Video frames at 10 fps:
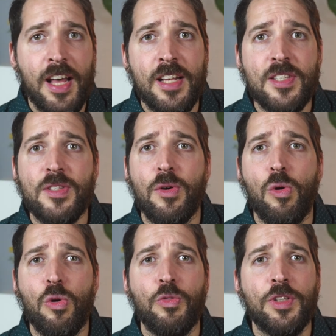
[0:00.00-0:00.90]
NAS
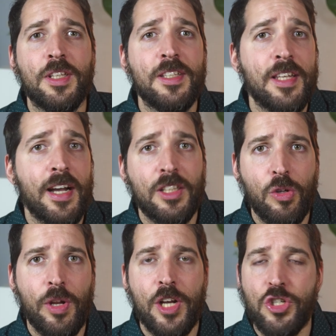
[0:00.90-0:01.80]
or with direct
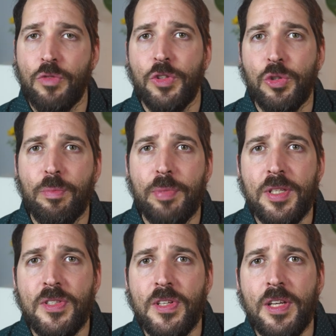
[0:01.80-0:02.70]
connection with your
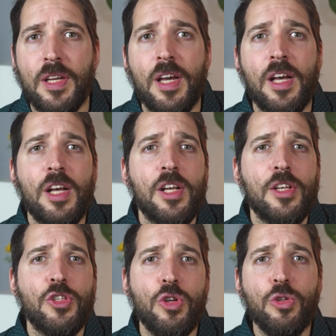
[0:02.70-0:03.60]
PC,
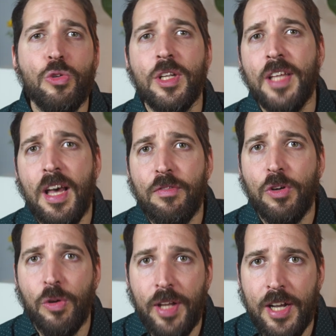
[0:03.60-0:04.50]
so you do not have
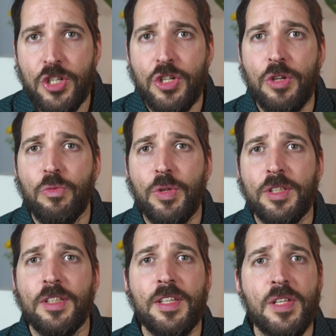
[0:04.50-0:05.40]
connection
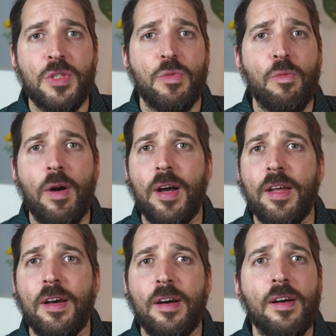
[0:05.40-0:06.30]
with this
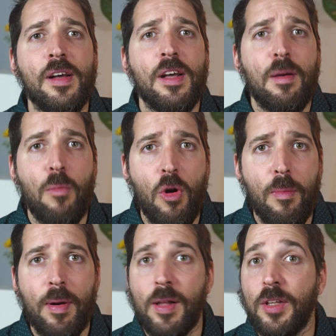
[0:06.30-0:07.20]
via
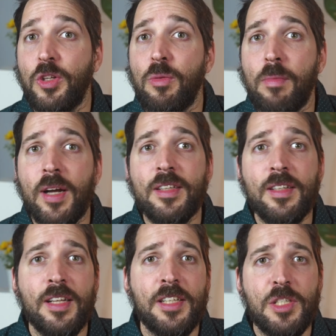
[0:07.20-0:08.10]
mobile, you might
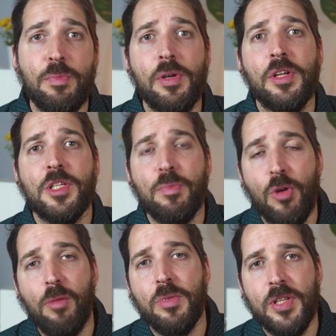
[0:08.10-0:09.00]
not experience
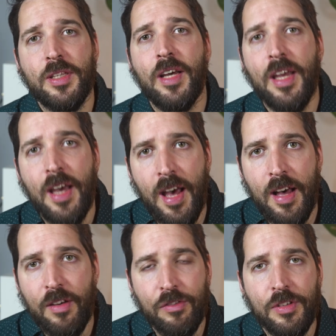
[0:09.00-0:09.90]
problems that I
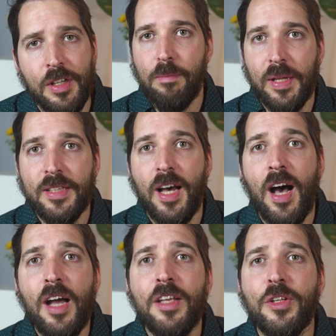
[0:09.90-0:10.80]
have. But
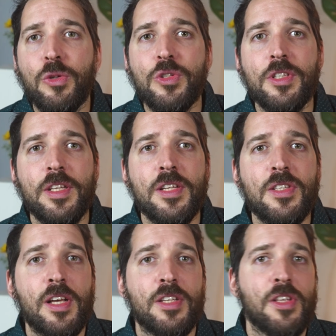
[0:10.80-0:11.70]
I use this
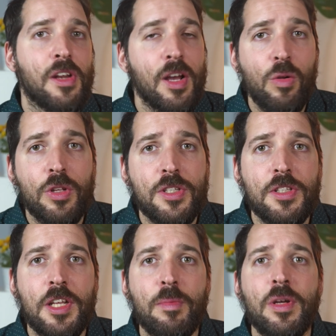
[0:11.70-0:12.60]
as a regular
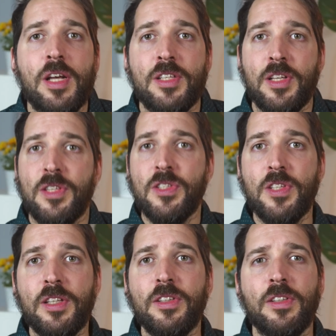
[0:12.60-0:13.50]
streamer, as I
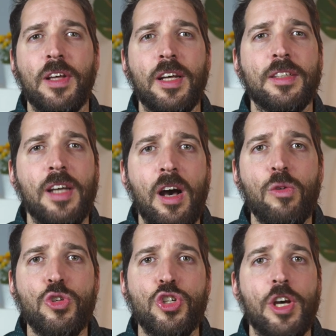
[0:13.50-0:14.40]
sit at
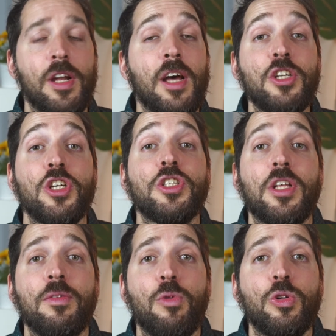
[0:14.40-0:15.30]
couch and I
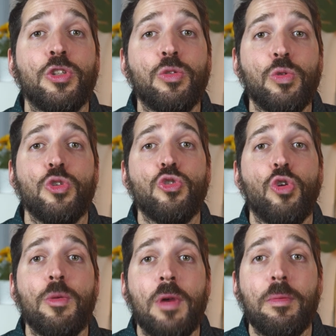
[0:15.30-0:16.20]
just want to
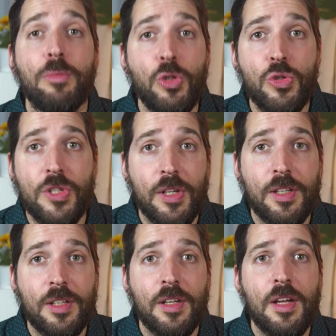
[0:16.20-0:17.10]
enjoy my
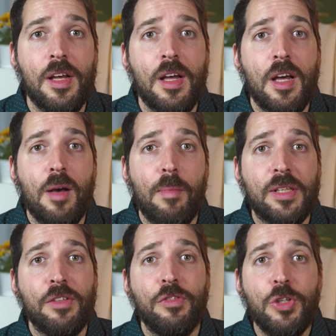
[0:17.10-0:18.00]
music.
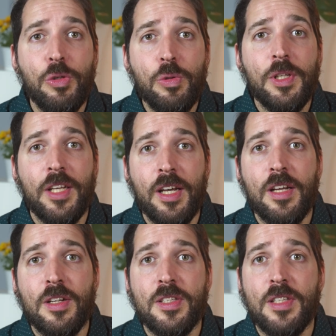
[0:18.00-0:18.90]
But if you
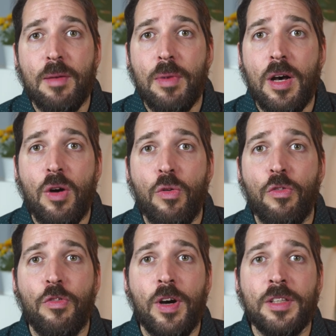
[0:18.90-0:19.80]
can somehow
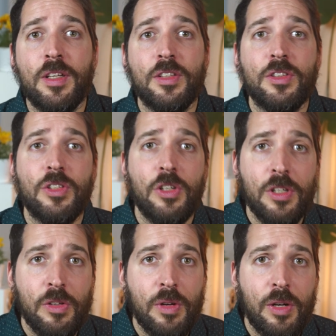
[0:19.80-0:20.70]
find a
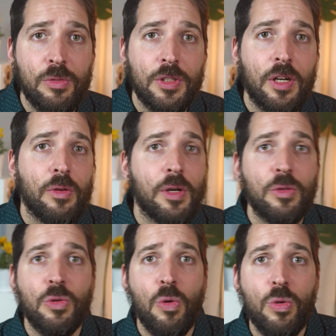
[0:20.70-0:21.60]
turnaround
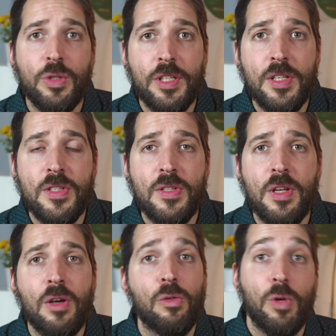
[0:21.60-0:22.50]
around all this,
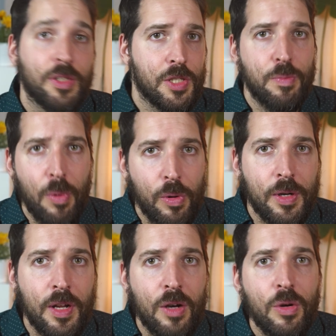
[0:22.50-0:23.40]
what I
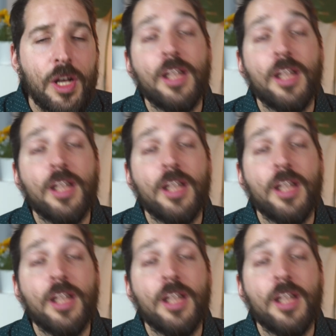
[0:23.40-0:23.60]
spoke now,